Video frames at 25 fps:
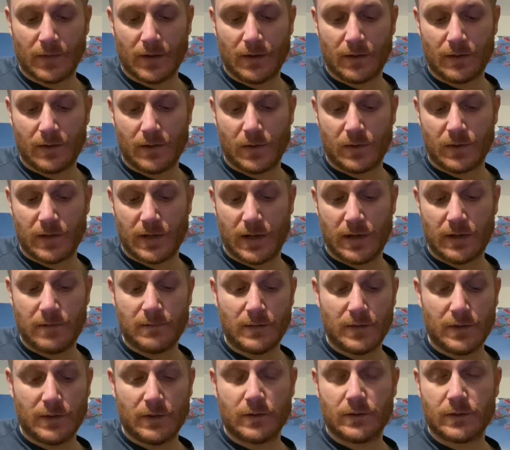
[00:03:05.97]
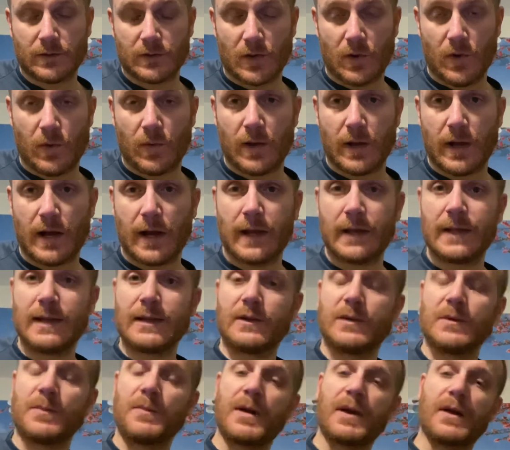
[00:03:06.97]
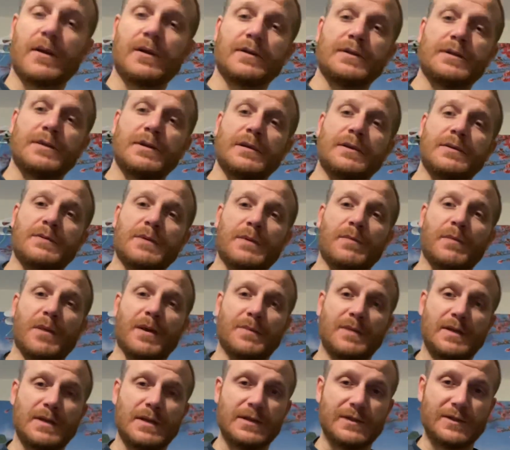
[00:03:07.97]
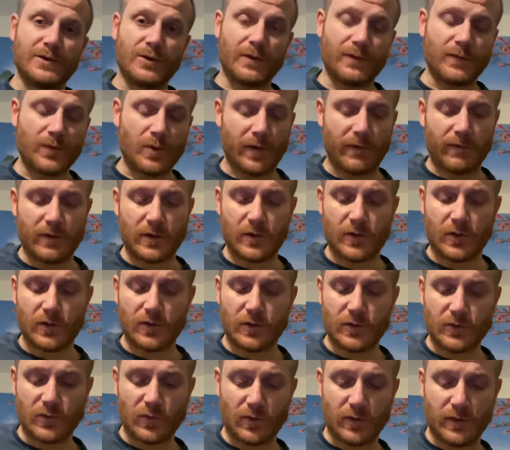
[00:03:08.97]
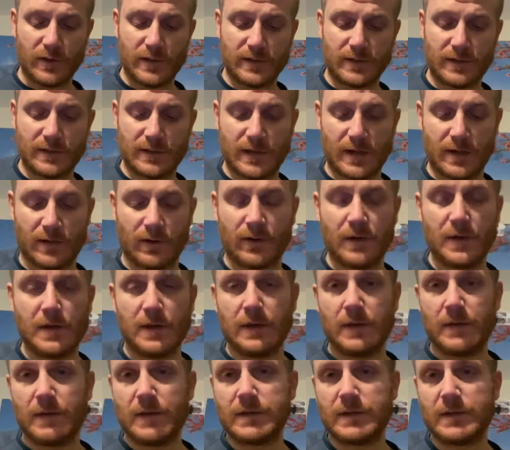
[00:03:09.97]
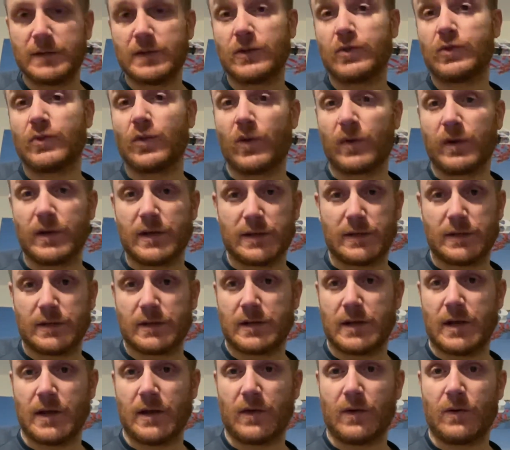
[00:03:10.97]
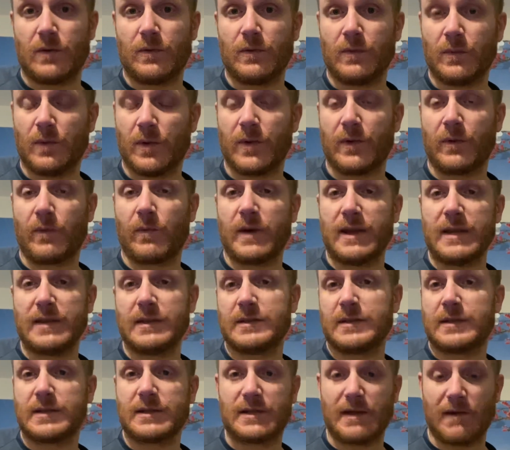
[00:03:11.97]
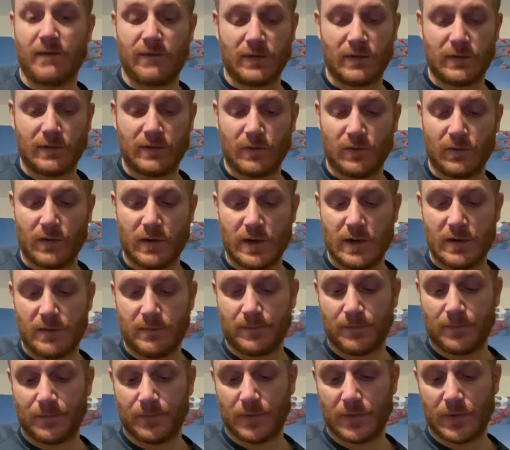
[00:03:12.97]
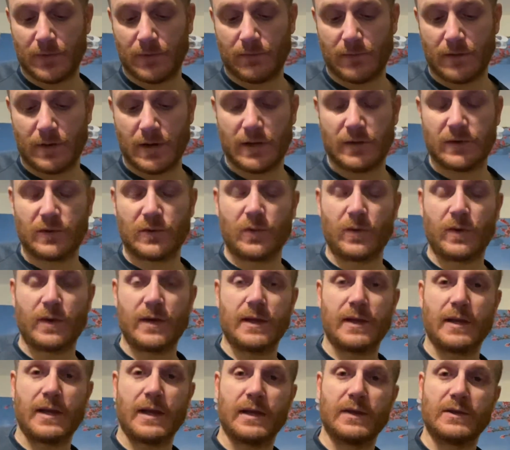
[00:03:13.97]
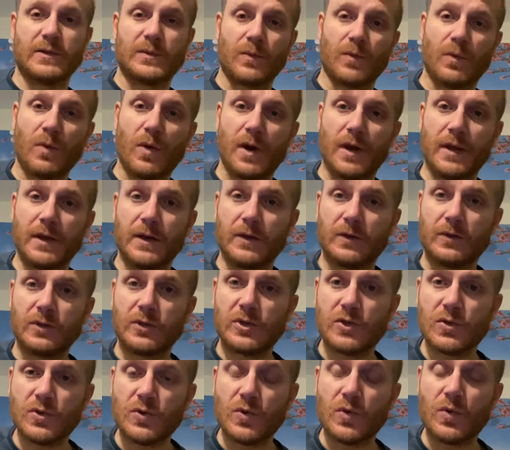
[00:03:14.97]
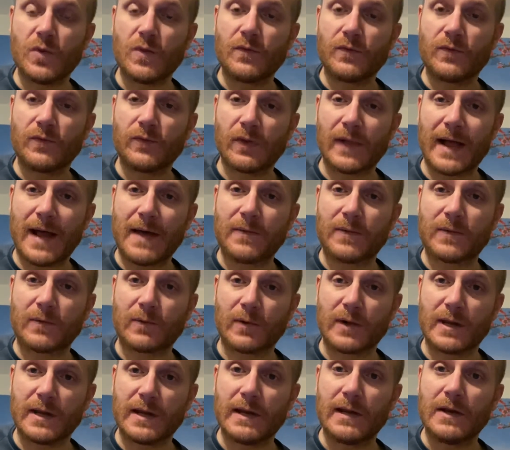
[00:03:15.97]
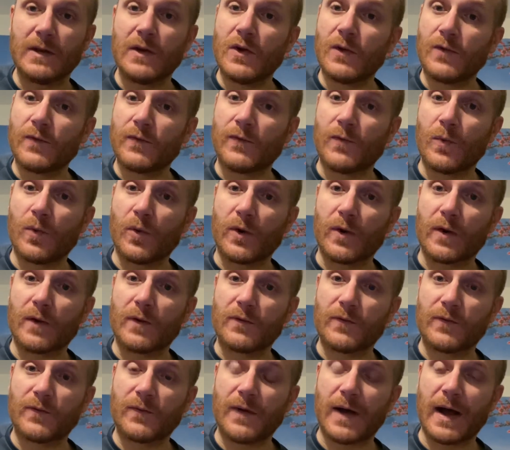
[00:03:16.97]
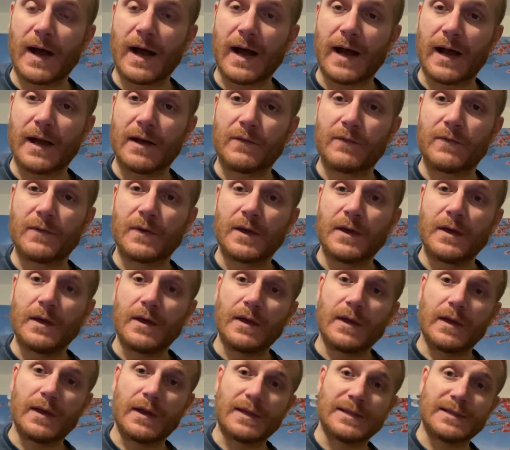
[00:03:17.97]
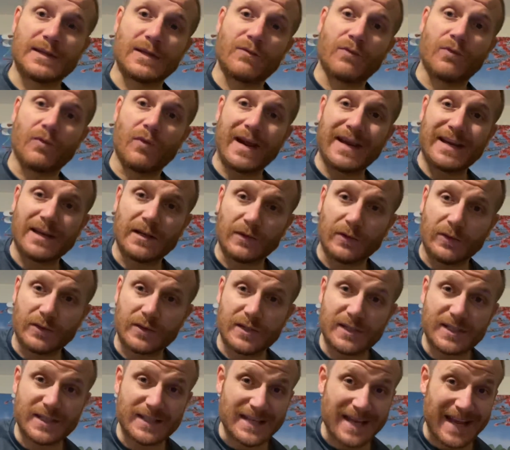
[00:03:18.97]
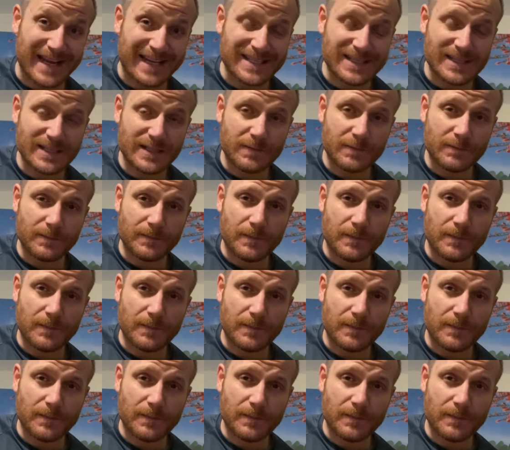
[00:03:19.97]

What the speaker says: Okay, so in comparison, it might be easier if you already know your Dorian scale. This is a Dorian scale with a raised 7th degree, right? Dorian has 1, 2, flat 3, 4, 5. It has a regular 6,